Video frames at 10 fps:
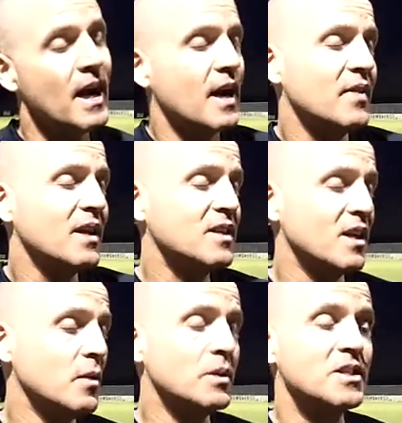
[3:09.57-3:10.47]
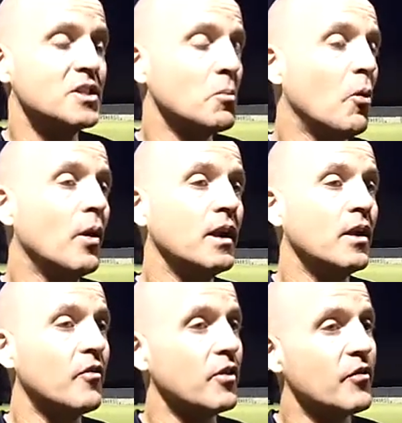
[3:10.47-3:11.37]
and I think it was
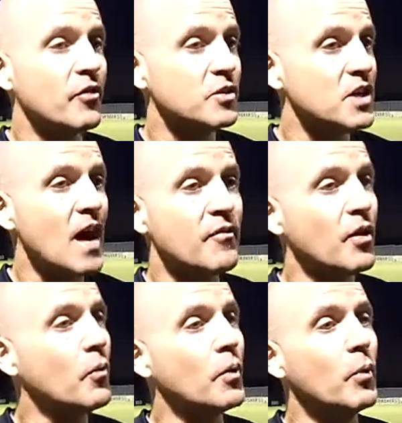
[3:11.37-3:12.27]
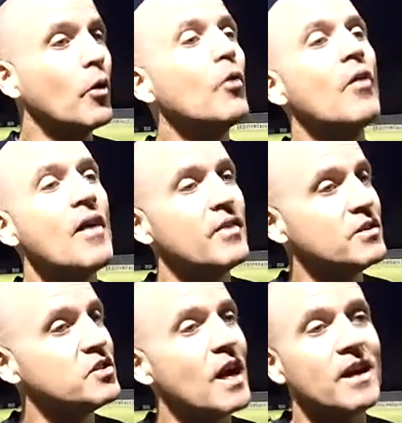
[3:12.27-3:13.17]
disappointing over the first half where we were
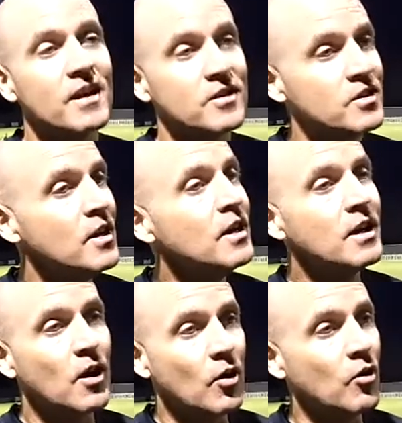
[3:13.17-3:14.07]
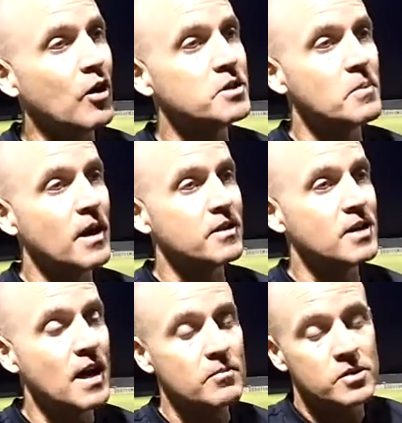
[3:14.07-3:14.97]
arriving second, a large amount of
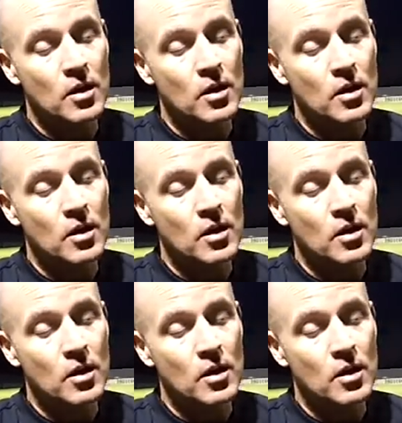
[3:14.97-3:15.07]
time.